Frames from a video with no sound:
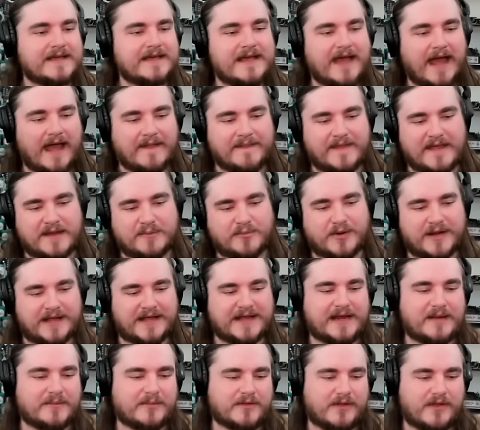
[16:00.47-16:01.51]
and then bring
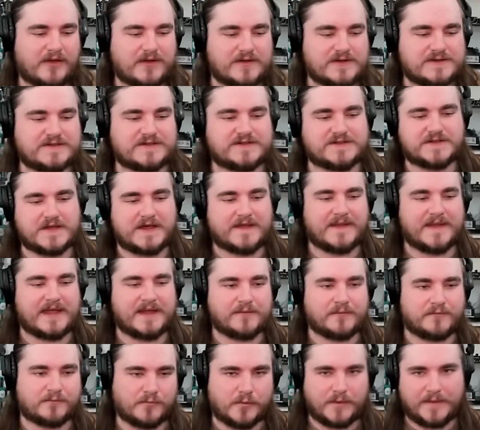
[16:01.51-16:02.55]
it up close. And
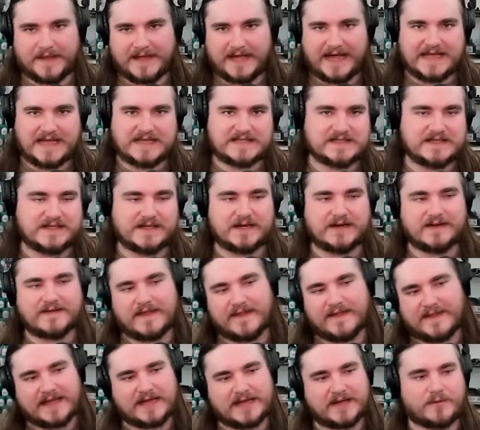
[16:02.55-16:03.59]
then when the guy's clear,
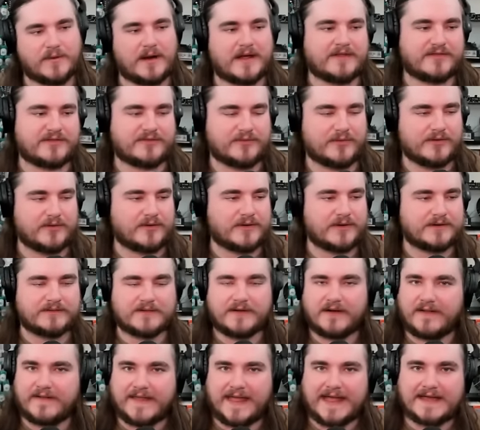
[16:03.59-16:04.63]
then they can ride through and
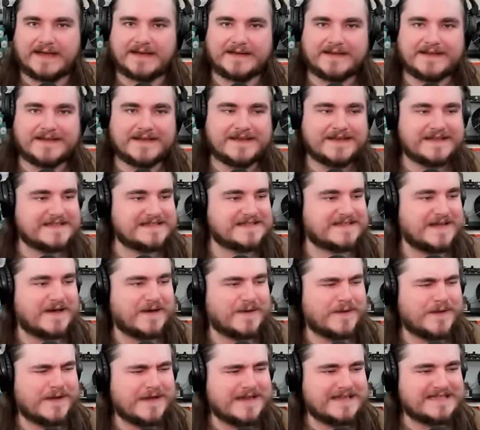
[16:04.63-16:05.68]
all that.
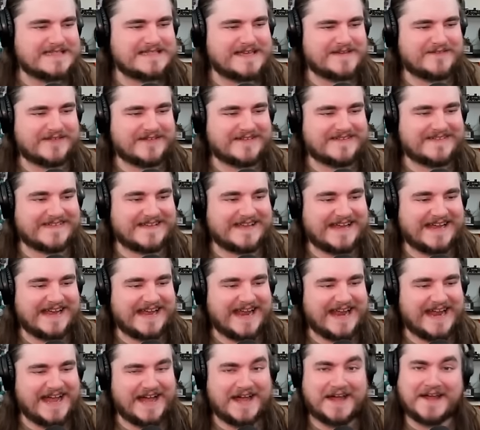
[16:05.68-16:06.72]
So definitely
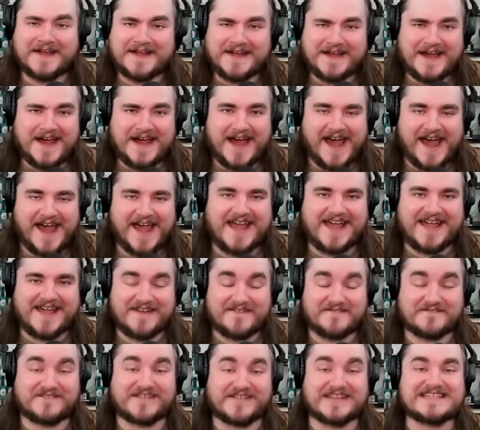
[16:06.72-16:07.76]
a
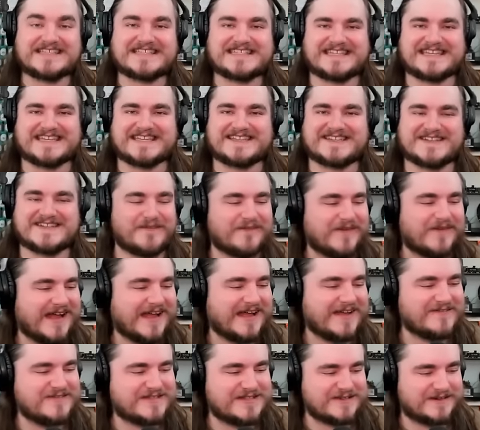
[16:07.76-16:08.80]
vintage
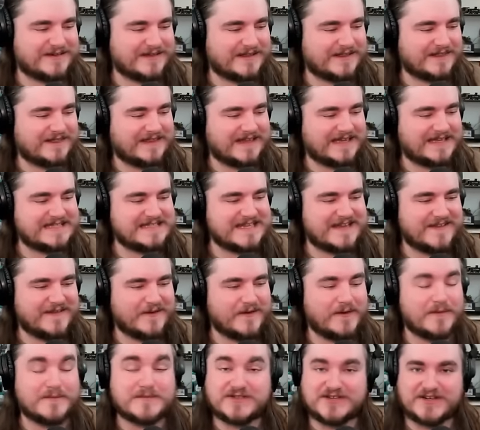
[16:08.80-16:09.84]
way of doing things,
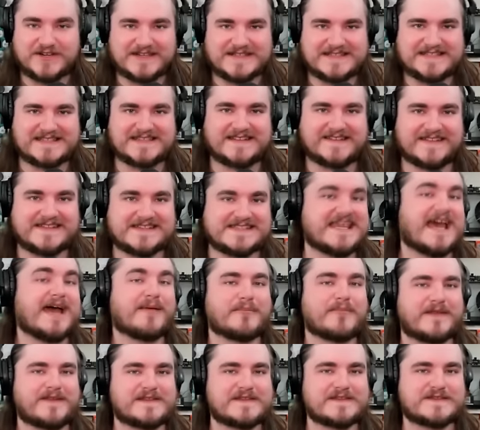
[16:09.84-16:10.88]
although I'm sure it still does
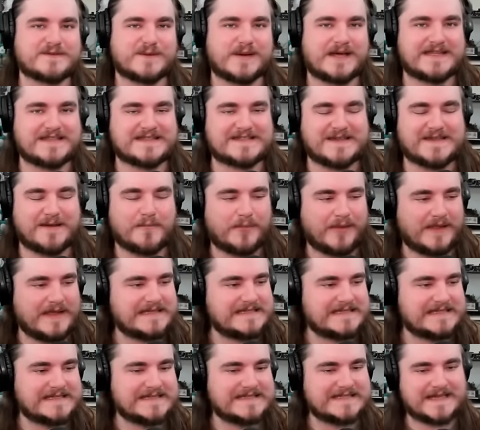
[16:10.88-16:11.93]
happen this way in some
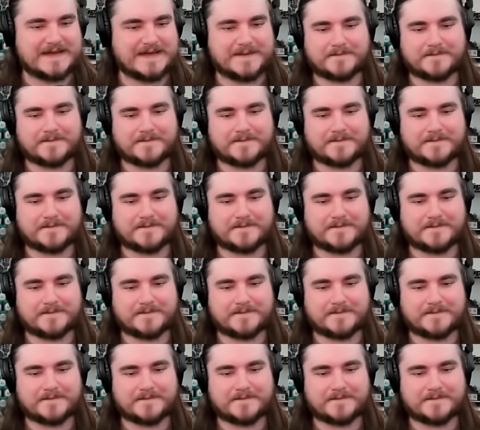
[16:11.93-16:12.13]
places.